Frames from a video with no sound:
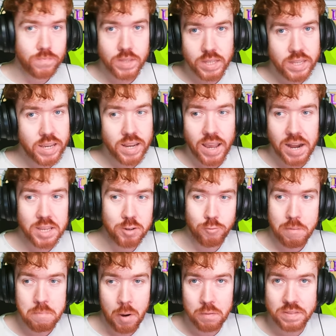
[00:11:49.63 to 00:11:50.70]
you can kind of just
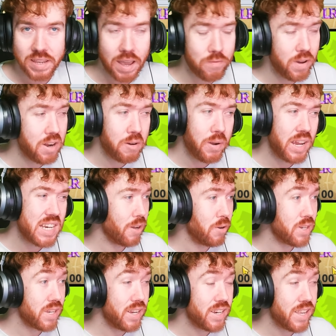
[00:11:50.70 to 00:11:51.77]
run both together anyway, so
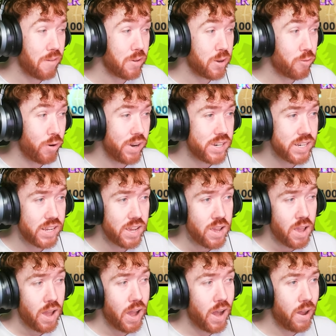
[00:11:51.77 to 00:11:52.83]
it's nothing crazy.
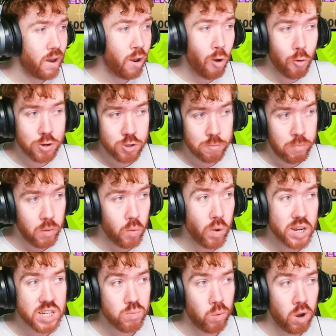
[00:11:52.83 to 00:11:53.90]
Lois will probably
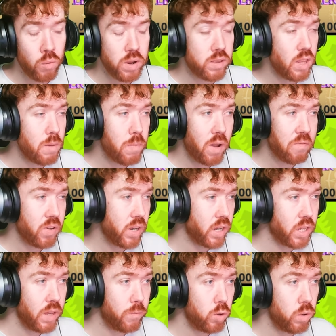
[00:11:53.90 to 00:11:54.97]
work as well with a debuffer that can
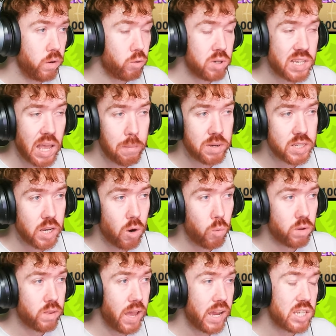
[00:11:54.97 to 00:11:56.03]
give you increased damage dealt
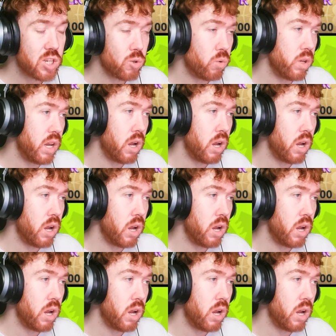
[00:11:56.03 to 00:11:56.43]
with the actual,